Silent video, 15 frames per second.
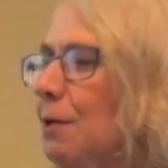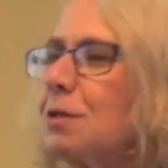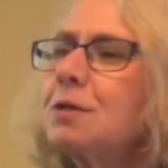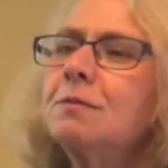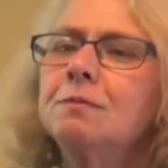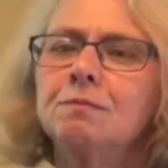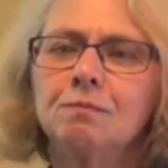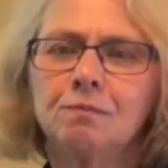
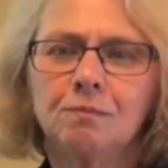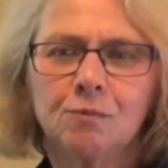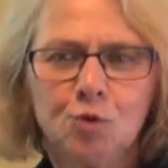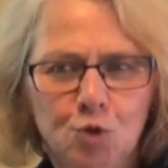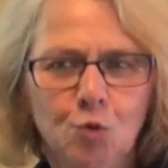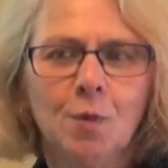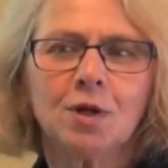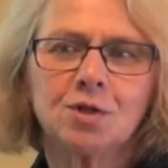that's
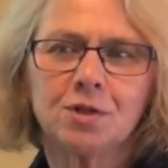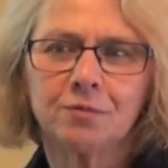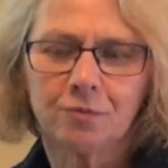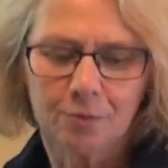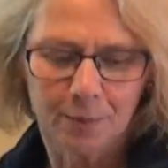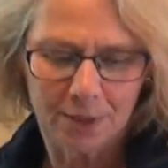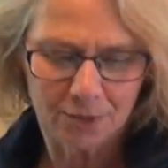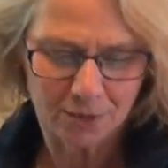too much
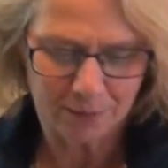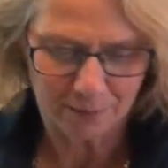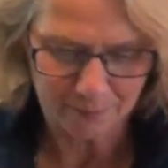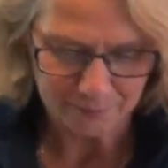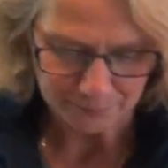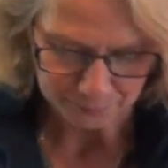information.